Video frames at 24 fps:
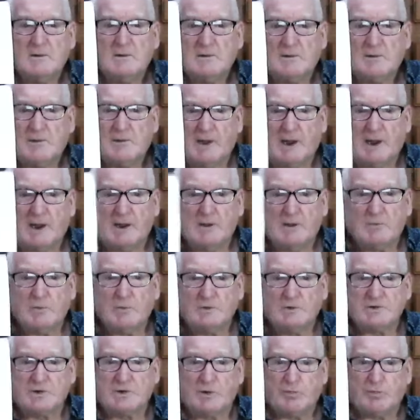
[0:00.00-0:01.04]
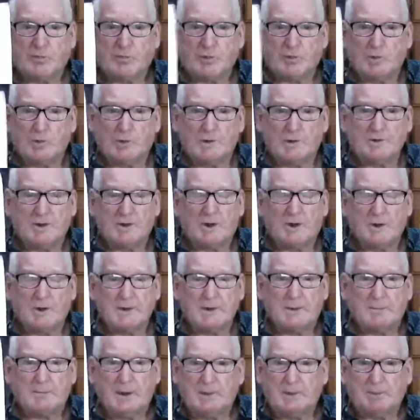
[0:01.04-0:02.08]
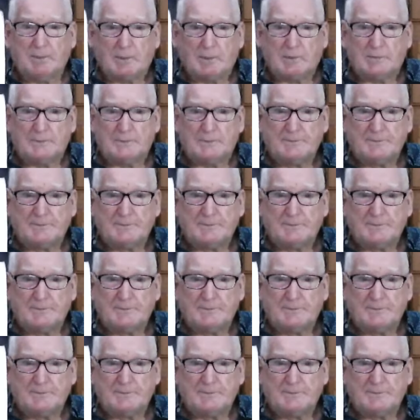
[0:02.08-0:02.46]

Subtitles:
That was a fraud on the people.